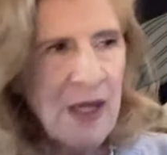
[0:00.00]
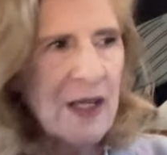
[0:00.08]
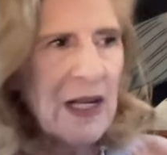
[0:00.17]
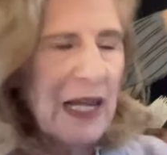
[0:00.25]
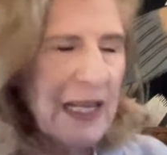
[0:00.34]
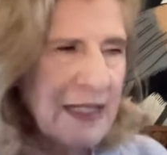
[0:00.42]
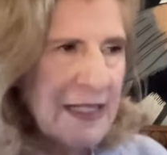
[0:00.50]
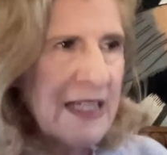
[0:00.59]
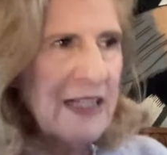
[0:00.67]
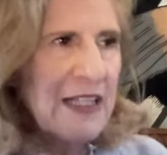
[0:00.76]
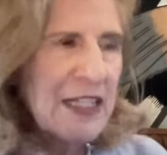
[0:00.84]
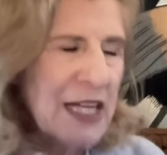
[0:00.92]

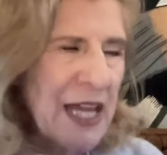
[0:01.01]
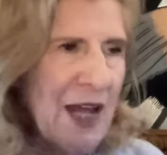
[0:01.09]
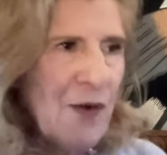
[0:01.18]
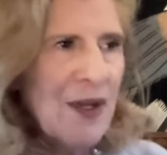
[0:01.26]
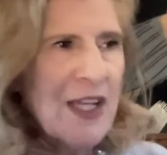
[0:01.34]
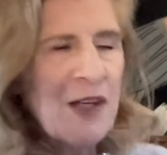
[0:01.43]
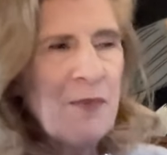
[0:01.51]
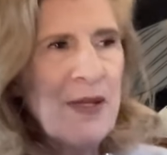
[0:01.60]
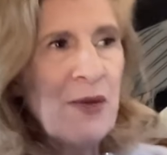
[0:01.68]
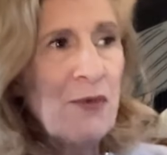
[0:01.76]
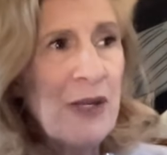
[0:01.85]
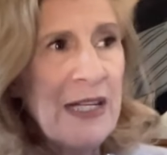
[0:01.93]
cleansing the tower can
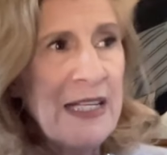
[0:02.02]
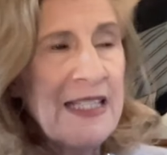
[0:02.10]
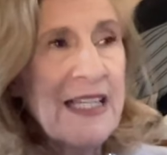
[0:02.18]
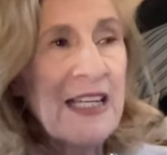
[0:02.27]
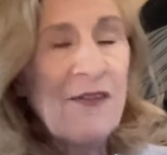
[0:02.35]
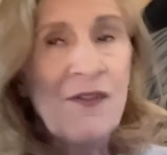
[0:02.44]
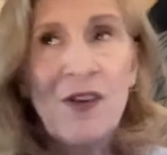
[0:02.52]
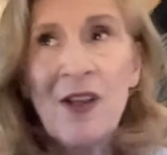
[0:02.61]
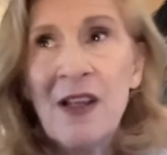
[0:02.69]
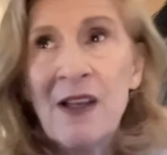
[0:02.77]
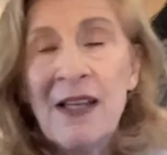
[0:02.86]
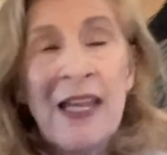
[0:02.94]
be releasing if
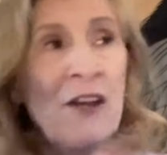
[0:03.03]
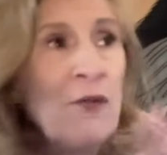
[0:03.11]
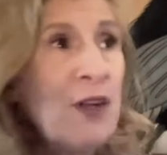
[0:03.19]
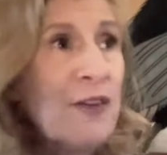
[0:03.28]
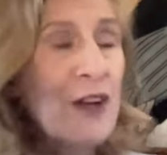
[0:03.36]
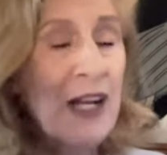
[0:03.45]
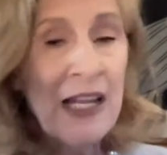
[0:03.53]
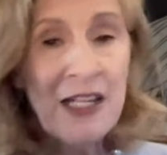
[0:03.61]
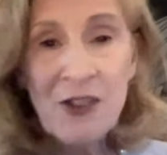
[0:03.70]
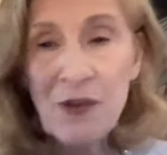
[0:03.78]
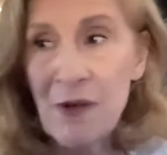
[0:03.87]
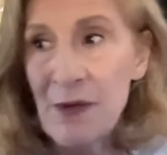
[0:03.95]
uh, getting rid of
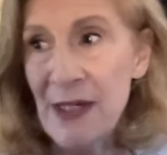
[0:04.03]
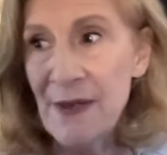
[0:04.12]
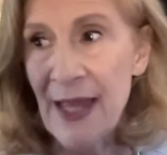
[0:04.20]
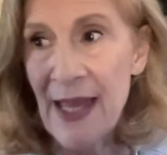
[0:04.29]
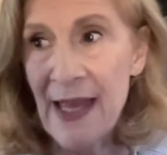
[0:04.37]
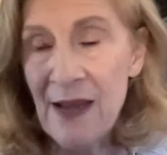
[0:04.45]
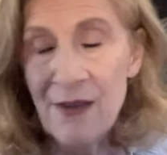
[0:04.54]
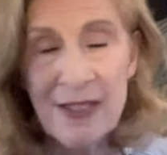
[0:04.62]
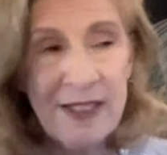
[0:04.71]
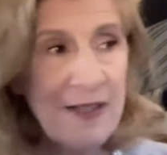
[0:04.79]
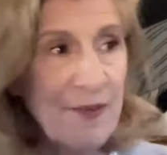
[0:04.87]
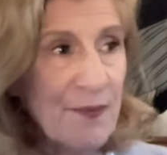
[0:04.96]
clutter around the
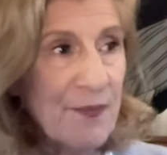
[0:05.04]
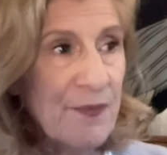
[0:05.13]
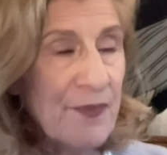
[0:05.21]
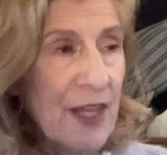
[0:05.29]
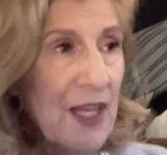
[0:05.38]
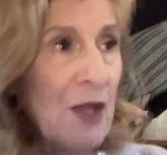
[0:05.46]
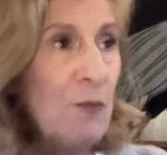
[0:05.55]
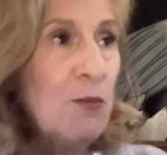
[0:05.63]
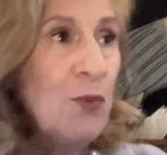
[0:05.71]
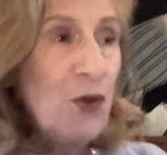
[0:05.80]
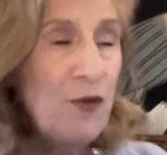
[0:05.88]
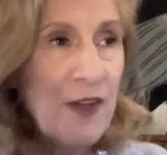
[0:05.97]
house
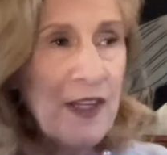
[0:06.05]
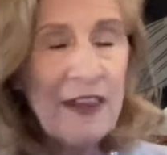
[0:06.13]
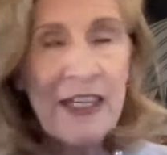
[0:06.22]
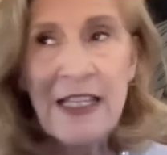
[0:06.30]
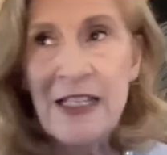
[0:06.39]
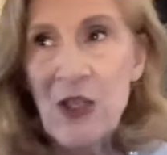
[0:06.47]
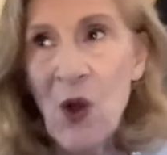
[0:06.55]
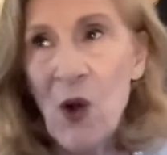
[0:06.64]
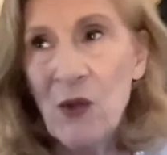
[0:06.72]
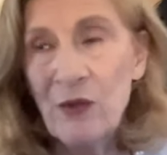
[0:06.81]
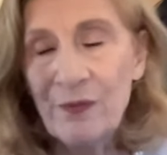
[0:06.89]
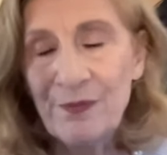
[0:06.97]
moving things
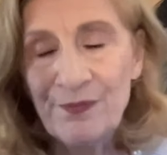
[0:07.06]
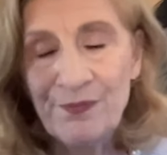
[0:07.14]
on